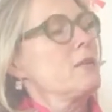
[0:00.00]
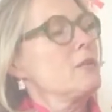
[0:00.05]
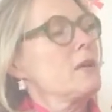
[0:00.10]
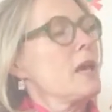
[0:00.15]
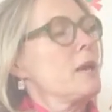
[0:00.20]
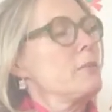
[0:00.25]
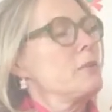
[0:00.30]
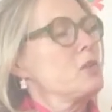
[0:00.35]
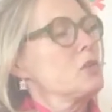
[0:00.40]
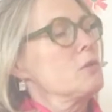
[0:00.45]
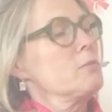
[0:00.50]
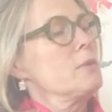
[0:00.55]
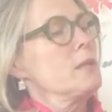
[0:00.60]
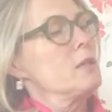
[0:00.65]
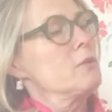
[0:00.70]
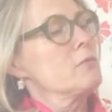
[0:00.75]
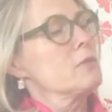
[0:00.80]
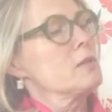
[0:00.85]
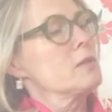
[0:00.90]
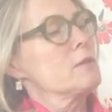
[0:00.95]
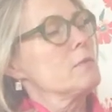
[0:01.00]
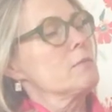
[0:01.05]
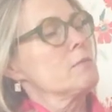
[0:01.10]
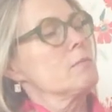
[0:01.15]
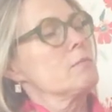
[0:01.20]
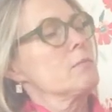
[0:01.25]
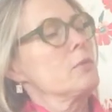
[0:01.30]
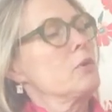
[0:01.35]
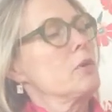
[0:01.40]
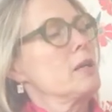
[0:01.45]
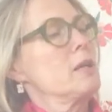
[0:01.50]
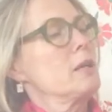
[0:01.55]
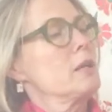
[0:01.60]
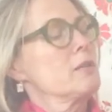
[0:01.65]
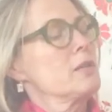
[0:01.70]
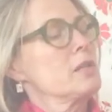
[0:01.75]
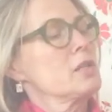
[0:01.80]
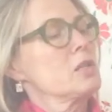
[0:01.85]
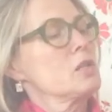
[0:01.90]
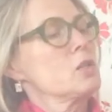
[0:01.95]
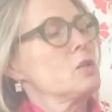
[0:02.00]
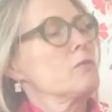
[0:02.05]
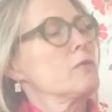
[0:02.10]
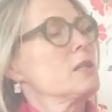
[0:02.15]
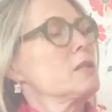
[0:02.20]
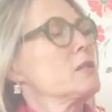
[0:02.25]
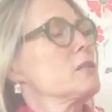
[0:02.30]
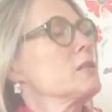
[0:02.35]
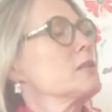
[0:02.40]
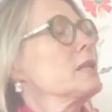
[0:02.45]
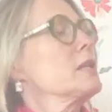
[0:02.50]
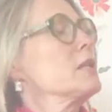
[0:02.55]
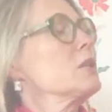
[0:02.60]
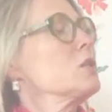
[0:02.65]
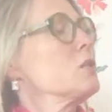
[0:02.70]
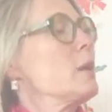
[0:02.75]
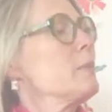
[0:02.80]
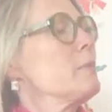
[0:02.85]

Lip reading: of cabbage and meat was boiling on the stove. That doesn't sound too